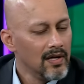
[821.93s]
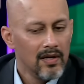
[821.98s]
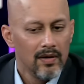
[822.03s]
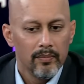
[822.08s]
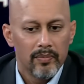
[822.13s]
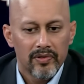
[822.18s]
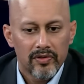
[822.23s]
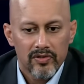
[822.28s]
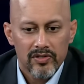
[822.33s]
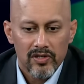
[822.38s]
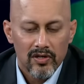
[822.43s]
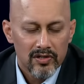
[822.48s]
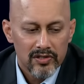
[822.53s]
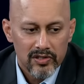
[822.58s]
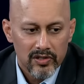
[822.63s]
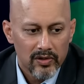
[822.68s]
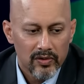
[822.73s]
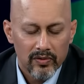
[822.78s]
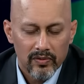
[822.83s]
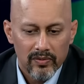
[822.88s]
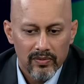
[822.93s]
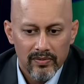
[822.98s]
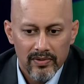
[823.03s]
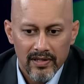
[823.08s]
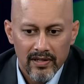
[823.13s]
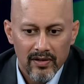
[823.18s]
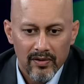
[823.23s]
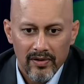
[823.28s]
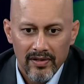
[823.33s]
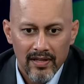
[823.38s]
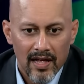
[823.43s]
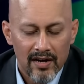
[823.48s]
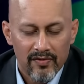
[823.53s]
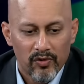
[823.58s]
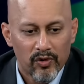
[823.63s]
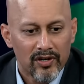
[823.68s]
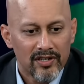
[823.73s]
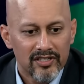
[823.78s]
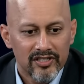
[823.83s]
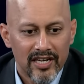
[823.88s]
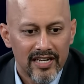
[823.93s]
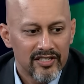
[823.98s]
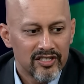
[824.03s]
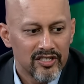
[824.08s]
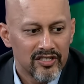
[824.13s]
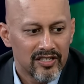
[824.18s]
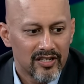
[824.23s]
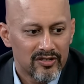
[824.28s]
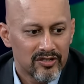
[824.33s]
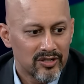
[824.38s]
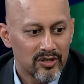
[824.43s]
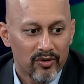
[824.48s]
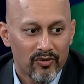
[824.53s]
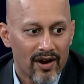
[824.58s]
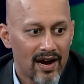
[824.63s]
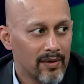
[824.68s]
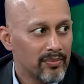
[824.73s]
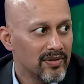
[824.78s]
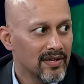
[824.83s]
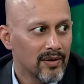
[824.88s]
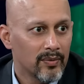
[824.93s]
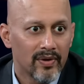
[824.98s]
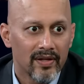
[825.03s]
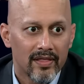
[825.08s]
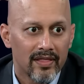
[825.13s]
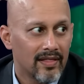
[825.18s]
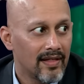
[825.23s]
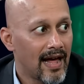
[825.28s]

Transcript: but there's also, you know, a lot of organizations that are still grappling with